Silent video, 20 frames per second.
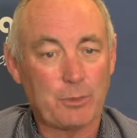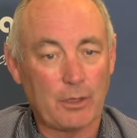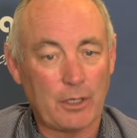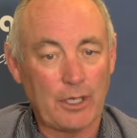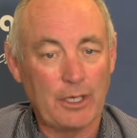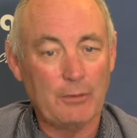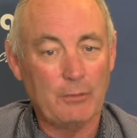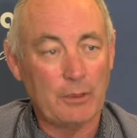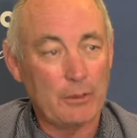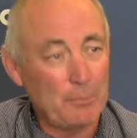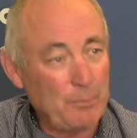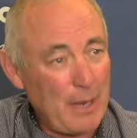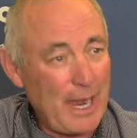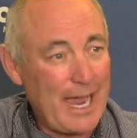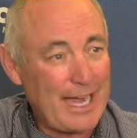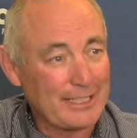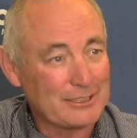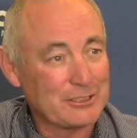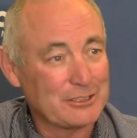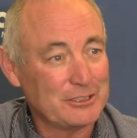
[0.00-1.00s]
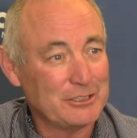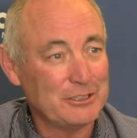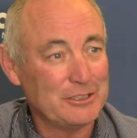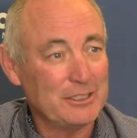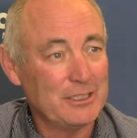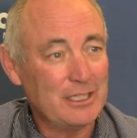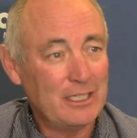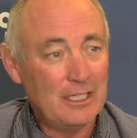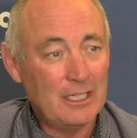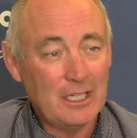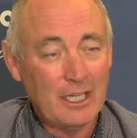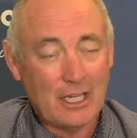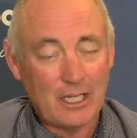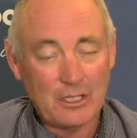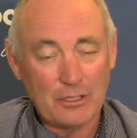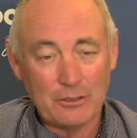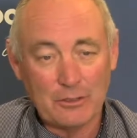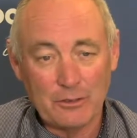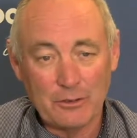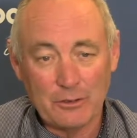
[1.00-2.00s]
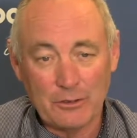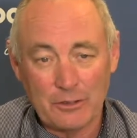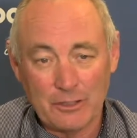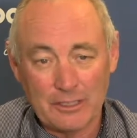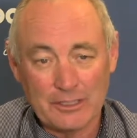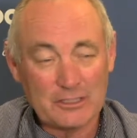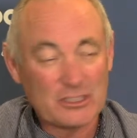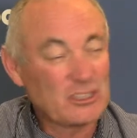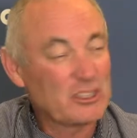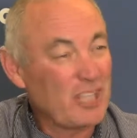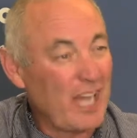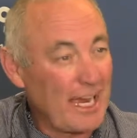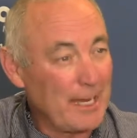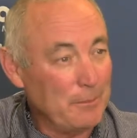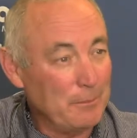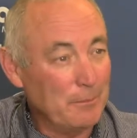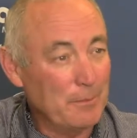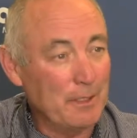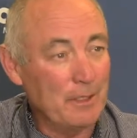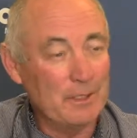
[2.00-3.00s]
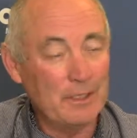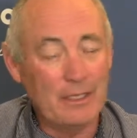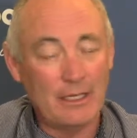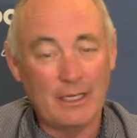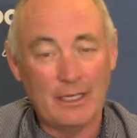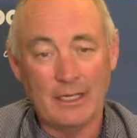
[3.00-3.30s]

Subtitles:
play with passion, a little excitement.